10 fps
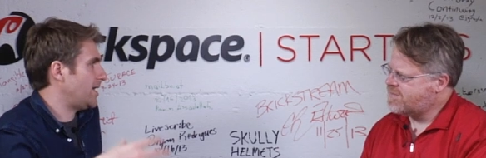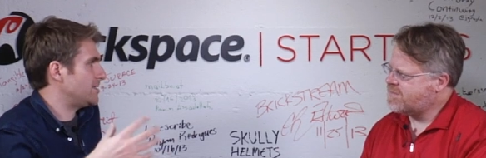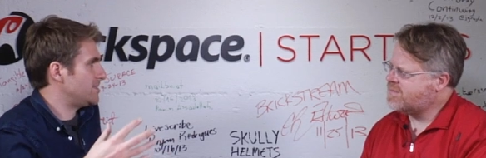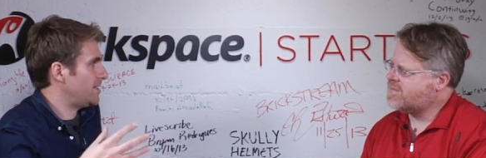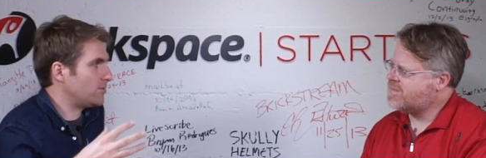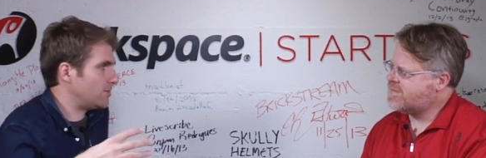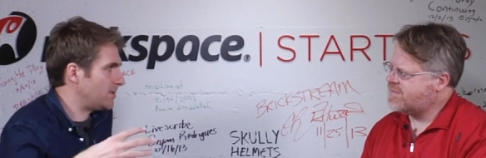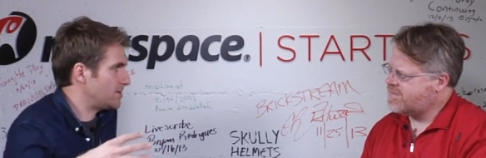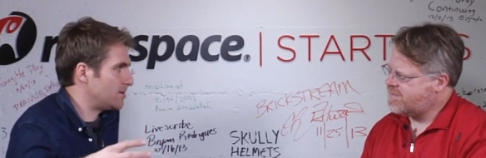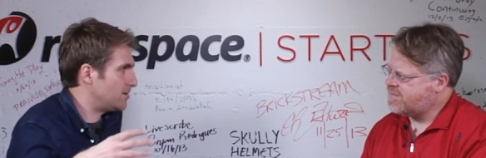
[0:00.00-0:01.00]
Speaker 1: can't say it would
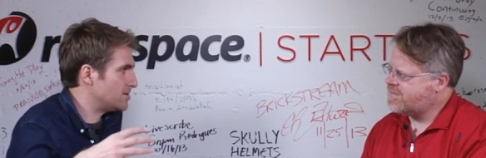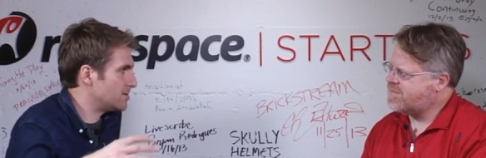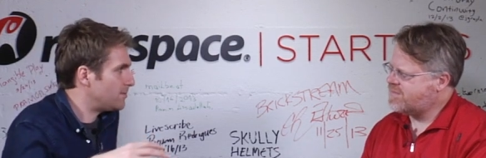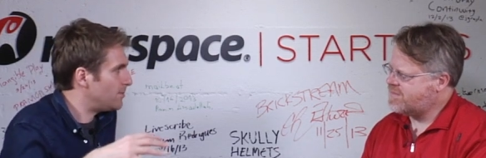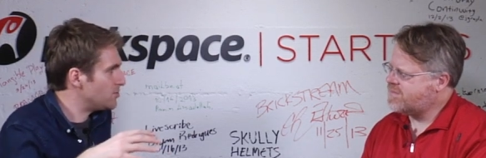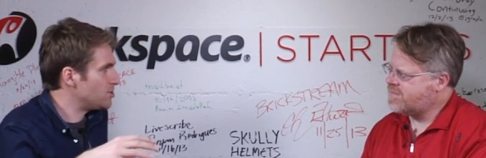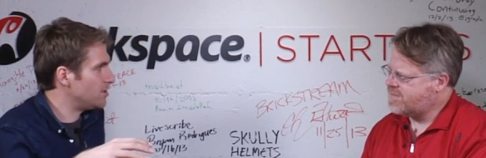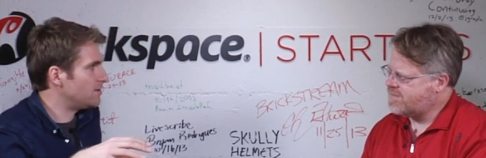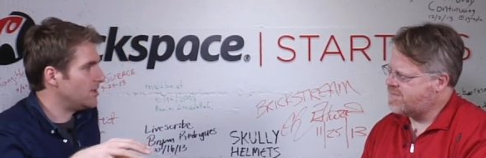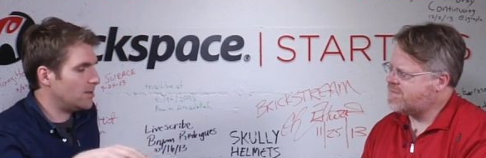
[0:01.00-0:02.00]
be as good as Leap
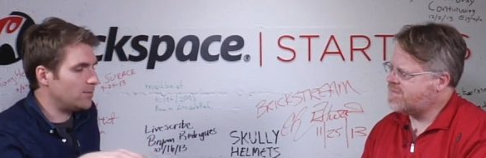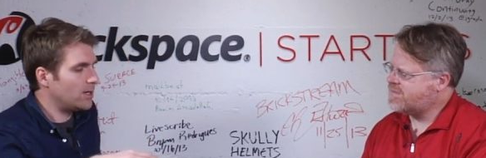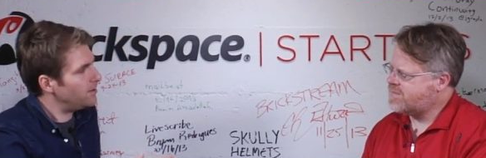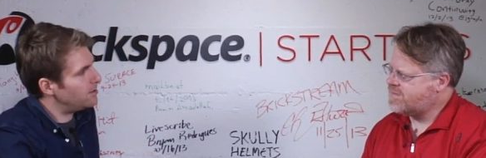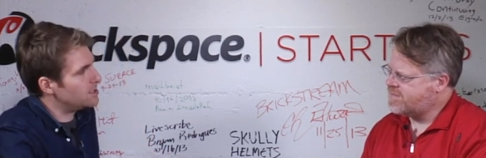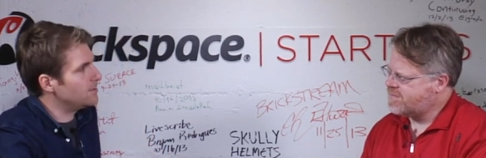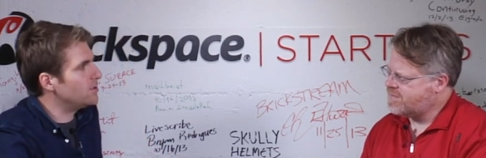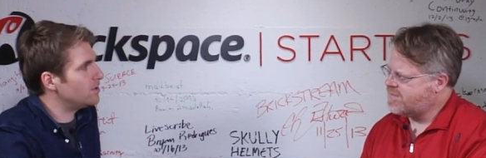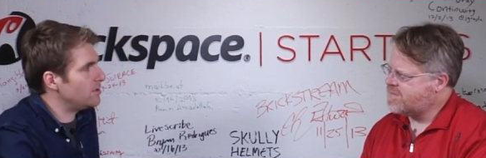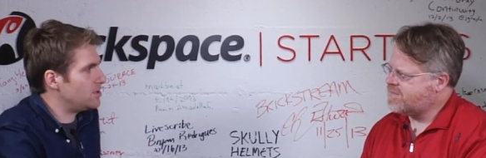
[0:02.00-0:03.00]
Motion, but they're
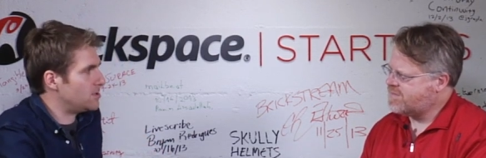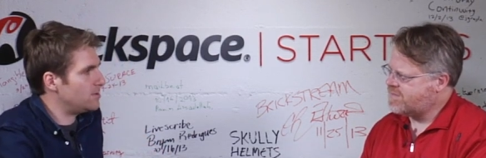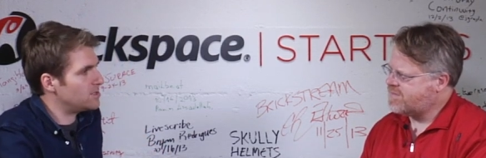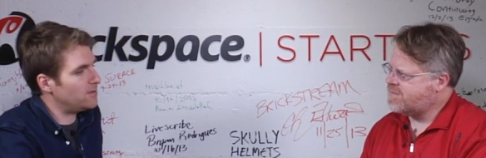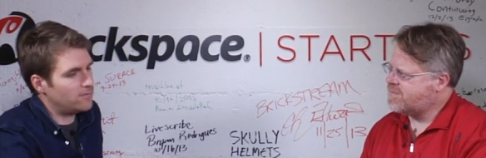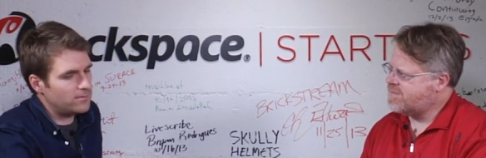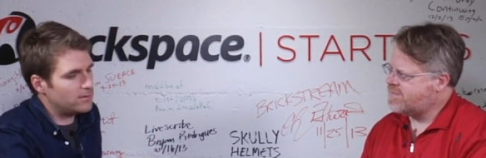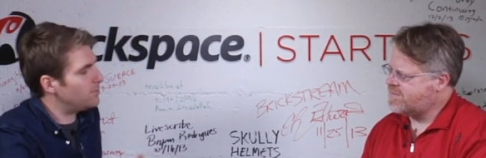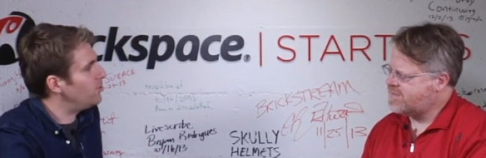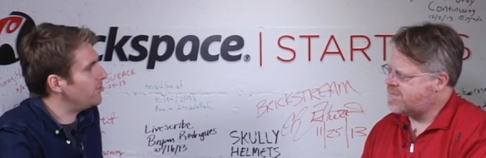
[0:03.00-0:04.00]
similar in terms of
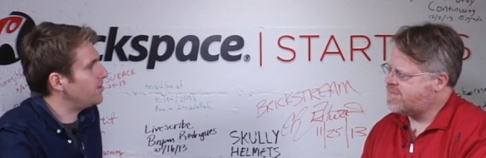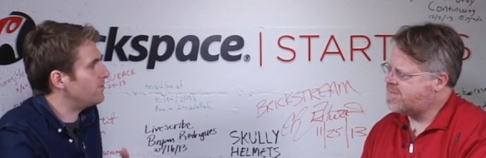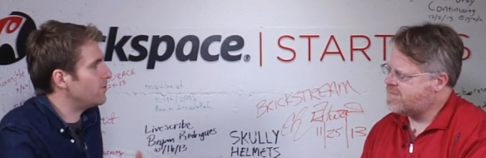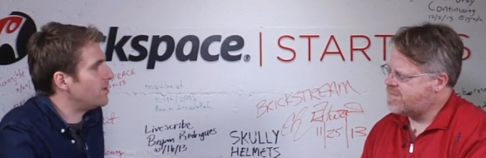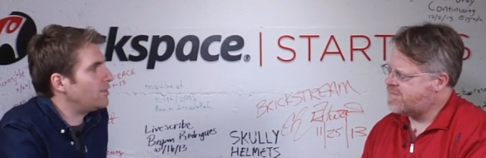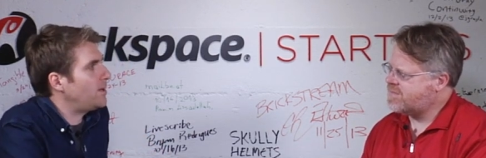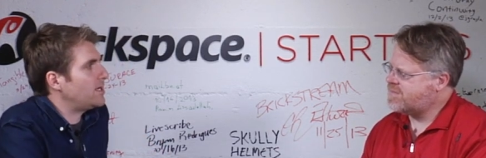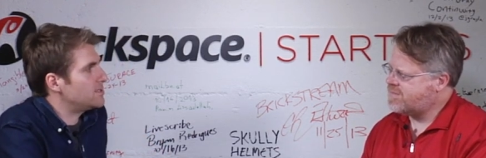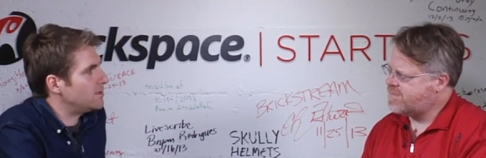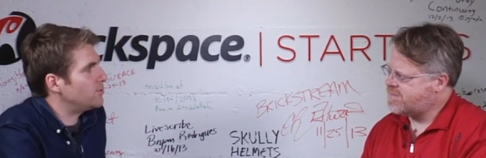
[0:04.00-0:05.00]
they're both
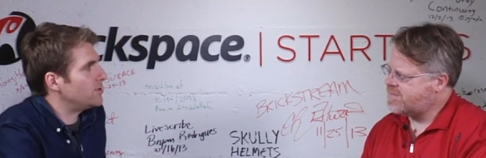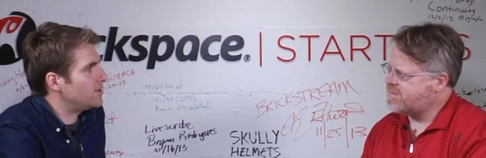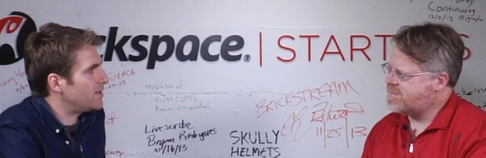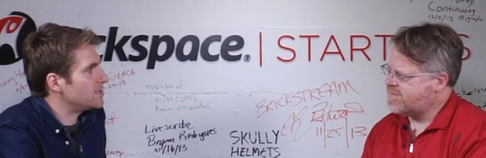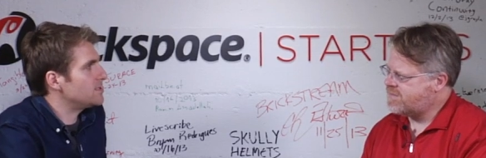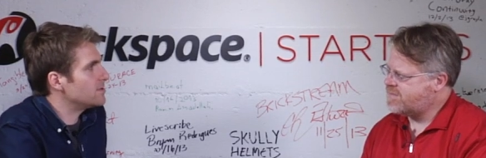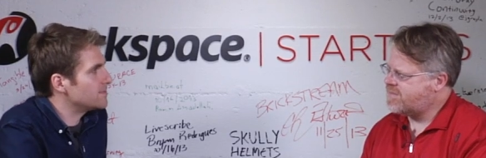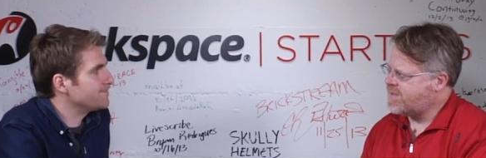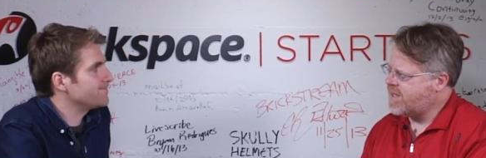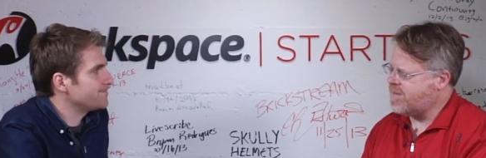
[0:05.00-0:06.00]
infrared-based input devices.
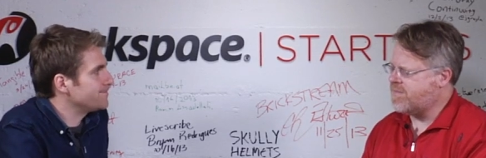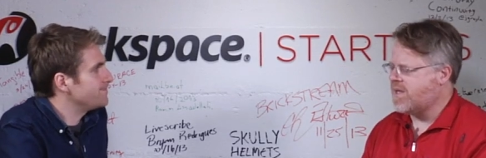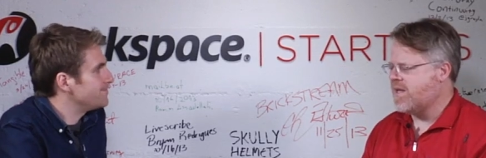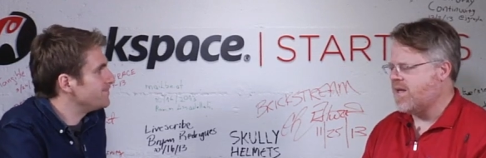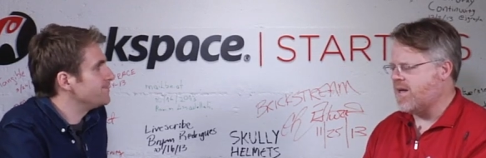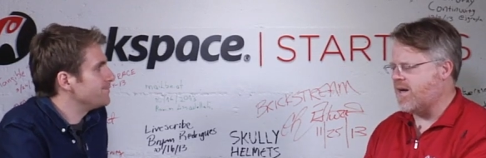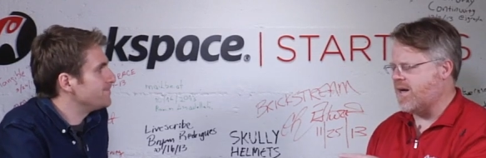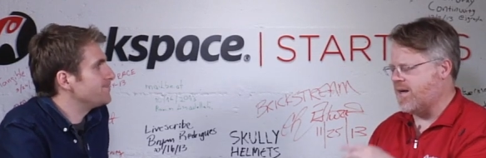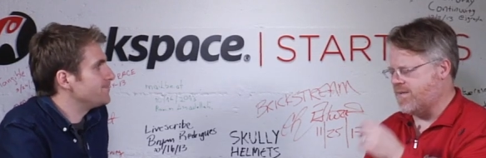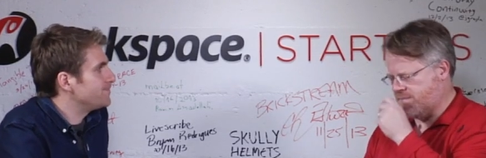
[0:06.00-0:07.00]
Speaker 2: Yeah.
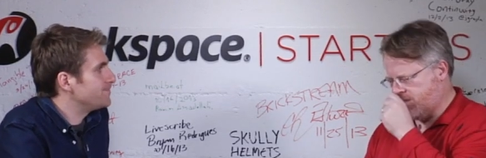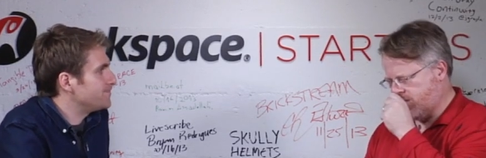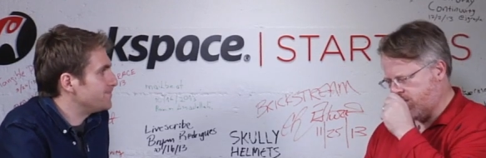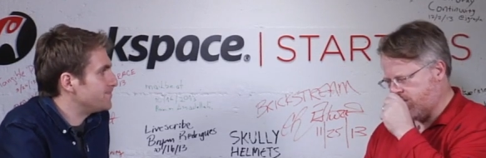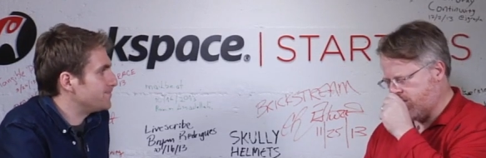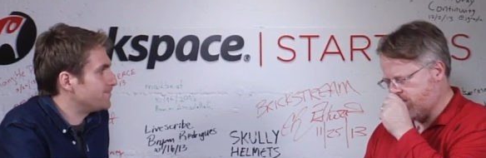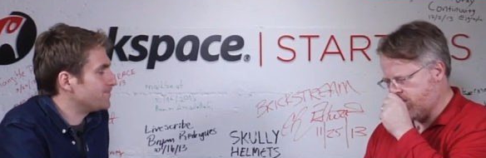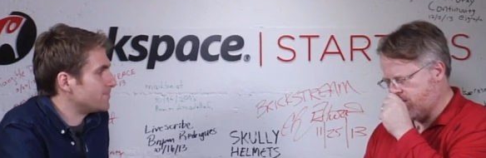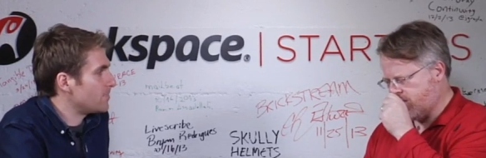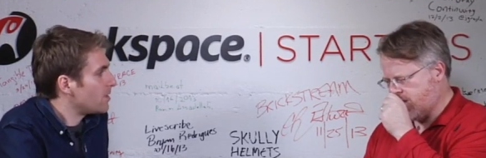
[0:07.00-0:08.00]
Um,
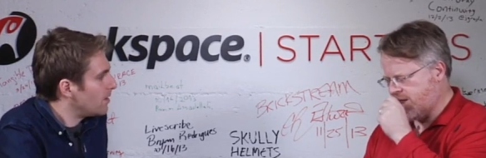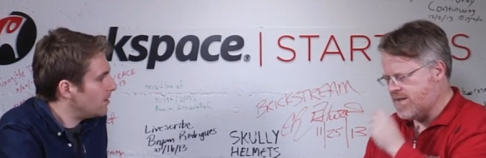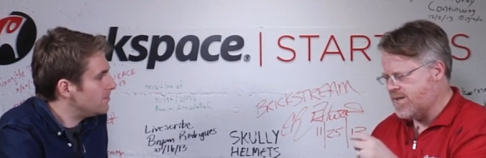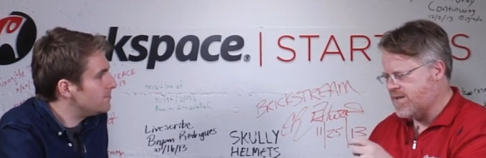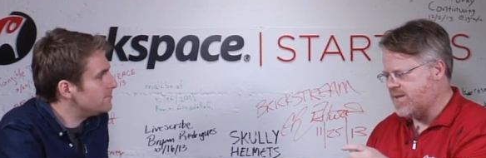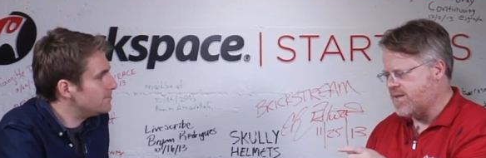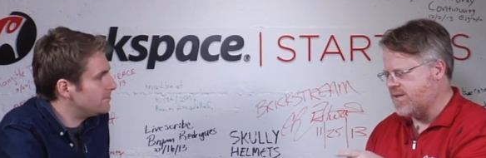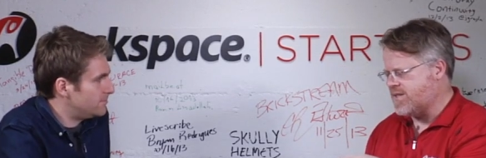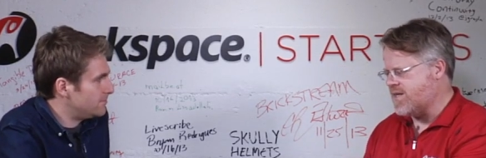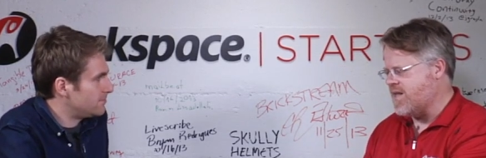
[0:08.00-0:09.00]

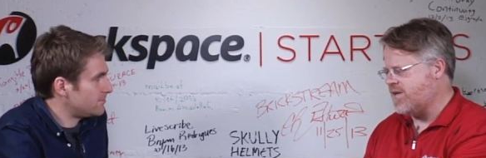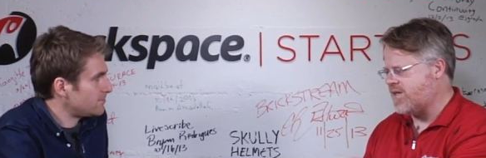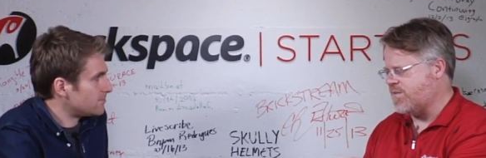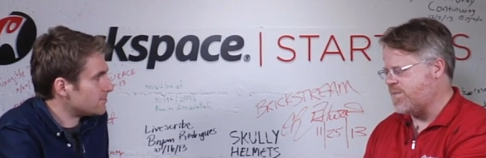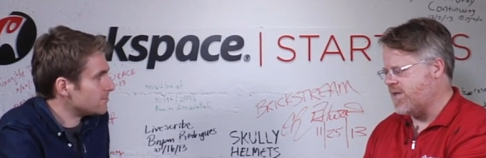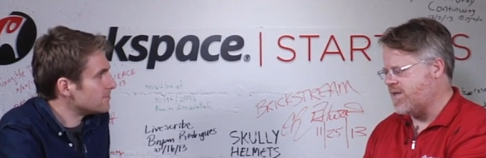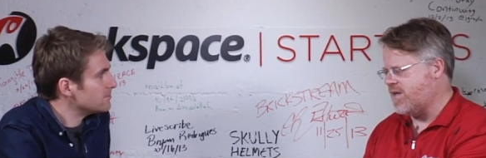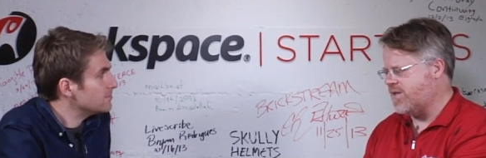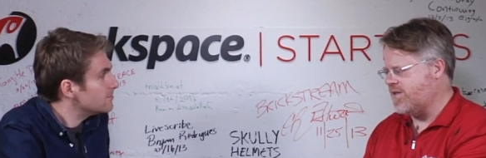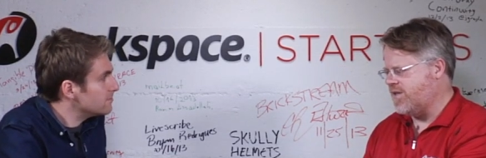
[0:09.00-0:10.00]
There's another company
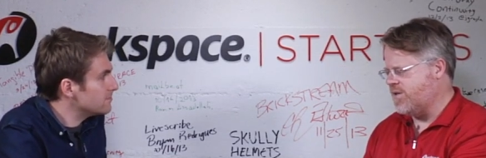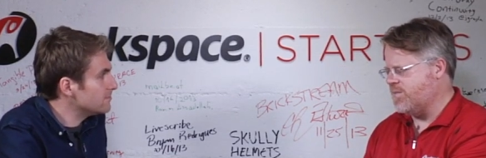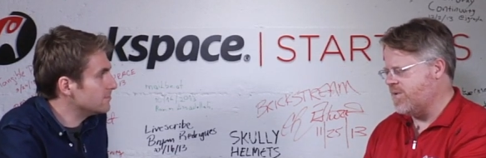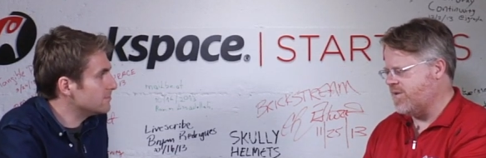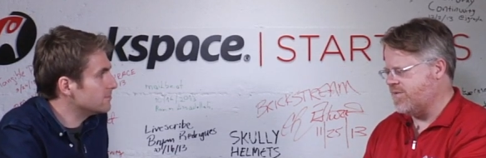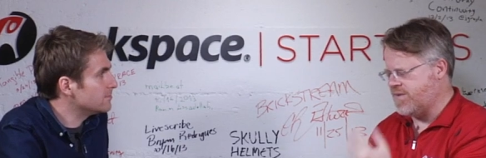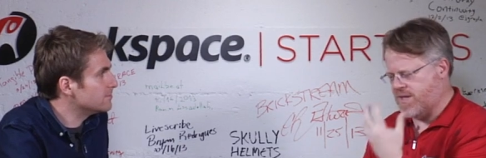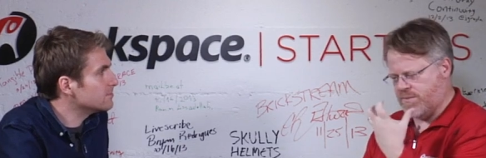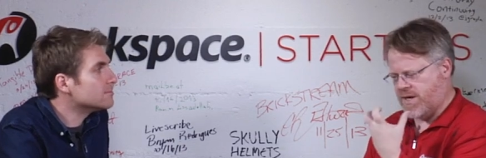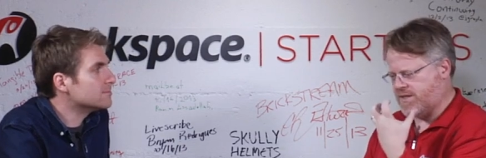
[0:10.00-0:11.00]
called You Move
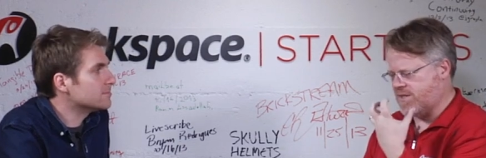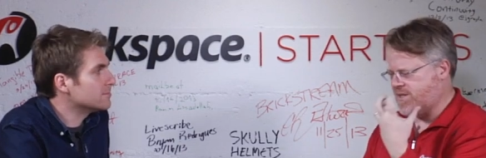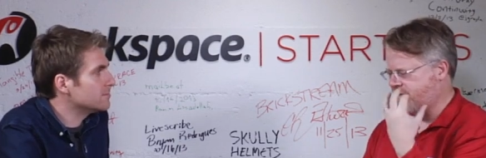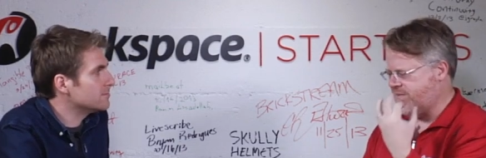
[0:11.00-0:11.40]
that watches your